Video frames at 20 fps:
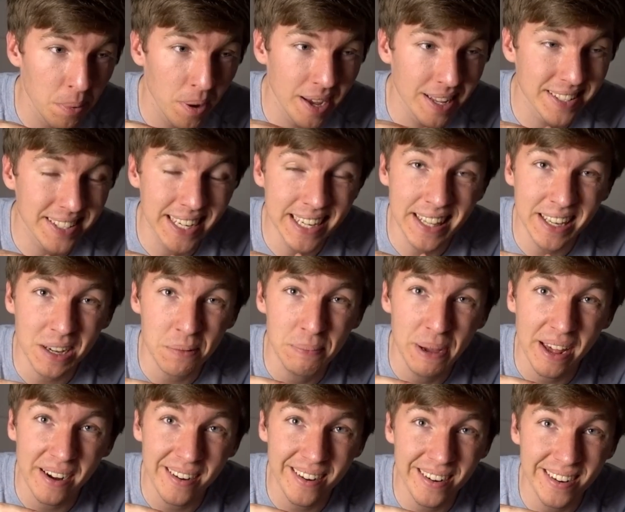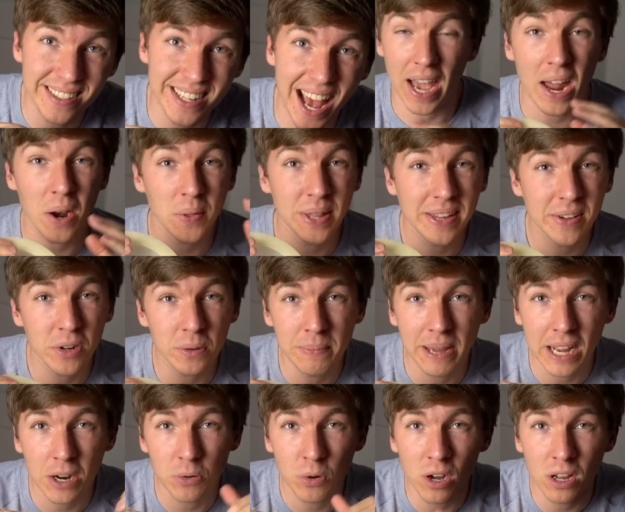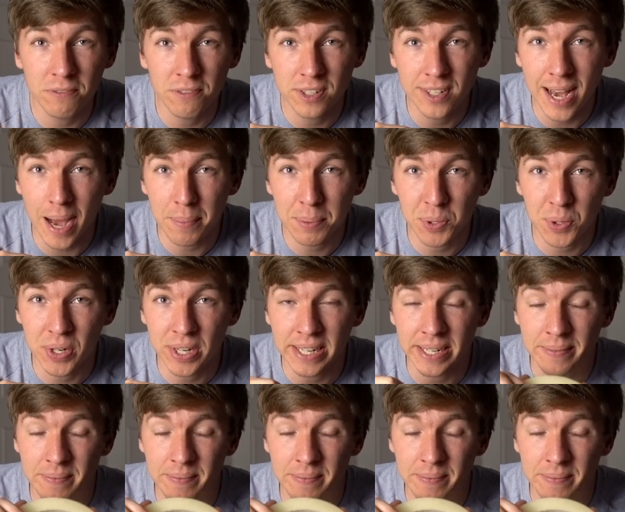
but seeing the competitors, I don't think it'll make a run for top 3.